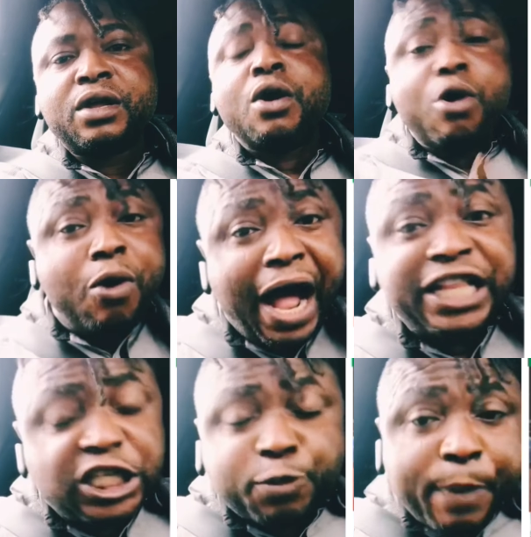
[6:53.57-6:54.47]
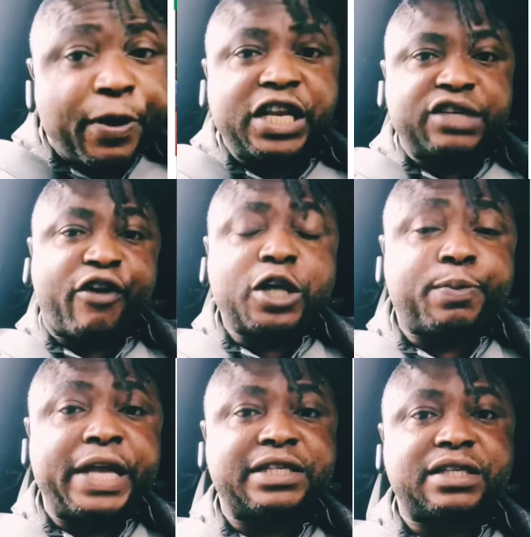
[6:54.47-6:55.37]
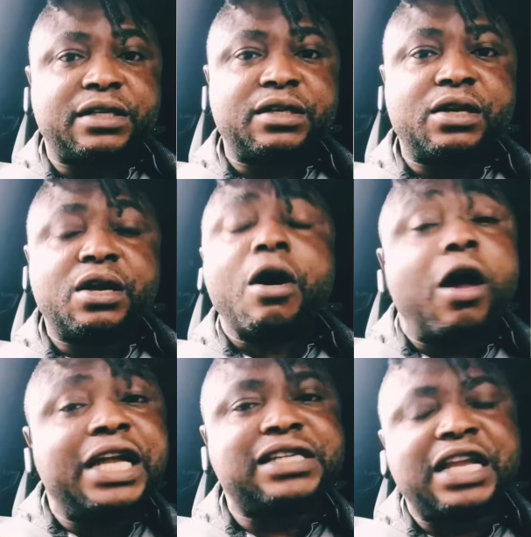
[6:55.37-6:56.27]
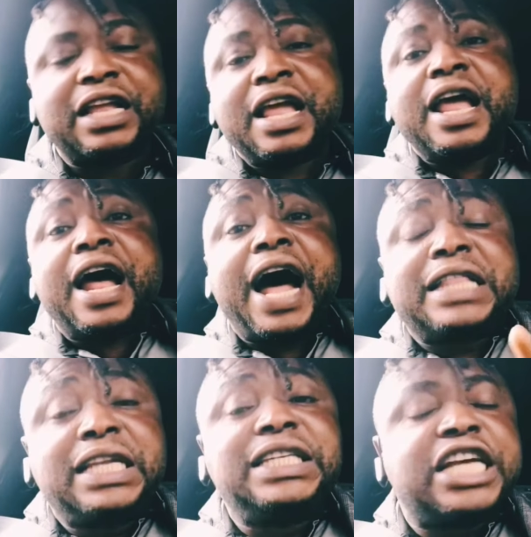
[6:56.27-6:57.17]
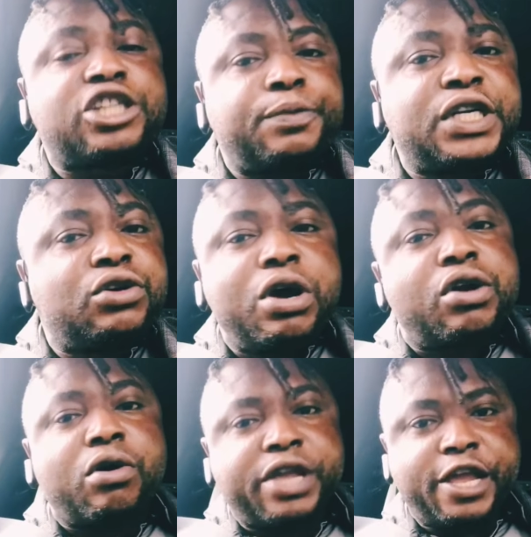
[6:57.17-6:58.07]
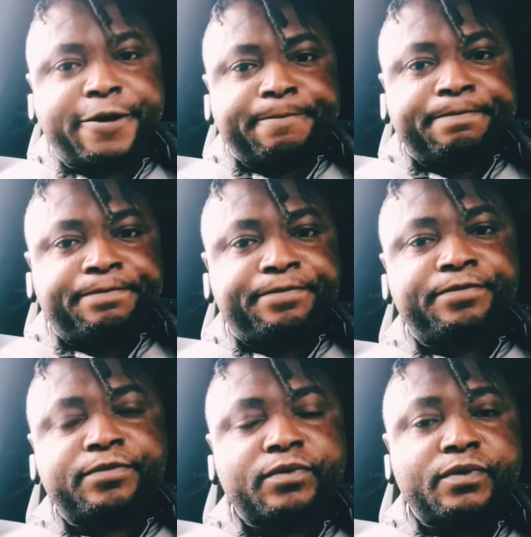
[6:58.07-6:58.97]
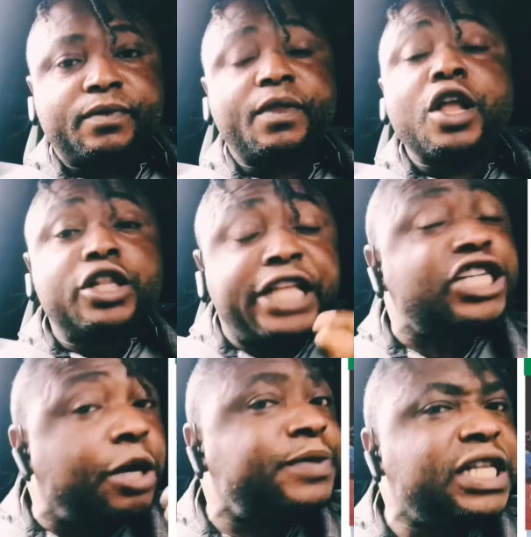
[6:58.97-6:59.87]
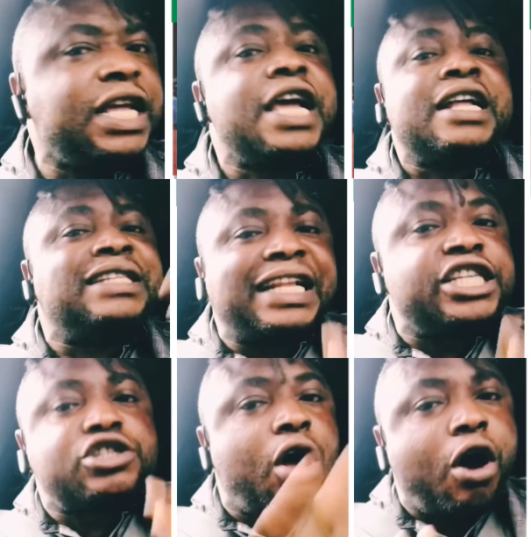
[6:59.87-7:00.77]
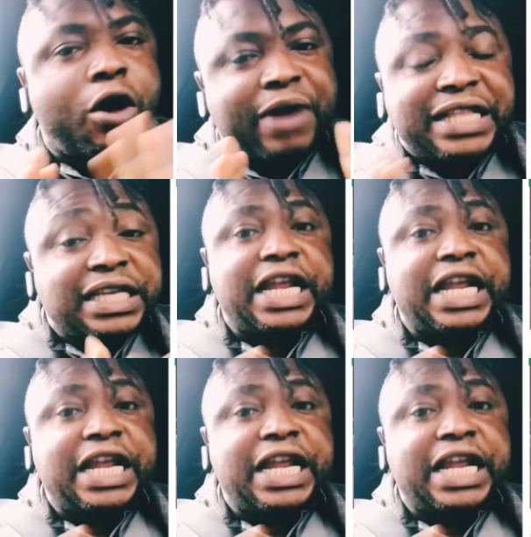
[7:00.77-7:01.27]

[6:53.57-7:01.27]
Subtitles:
Who are these people in this first place? Honestly, I think there's something going wrong here. There's something that is not all right in